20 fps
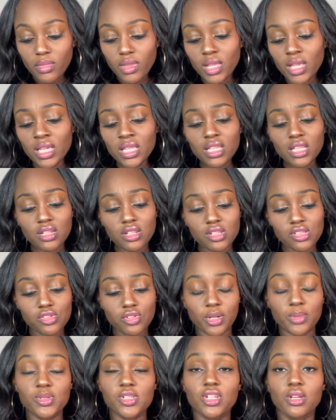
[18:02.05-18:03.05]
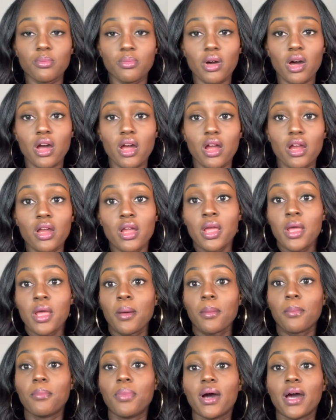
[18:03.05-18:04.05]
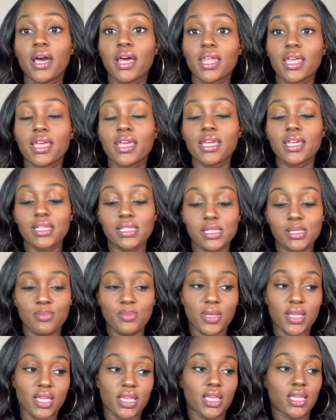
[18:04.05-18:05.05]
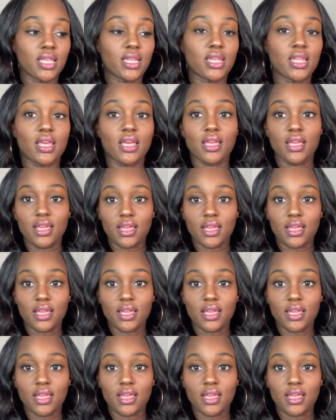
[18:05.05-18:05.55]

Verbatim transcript: in the description bar, but it has been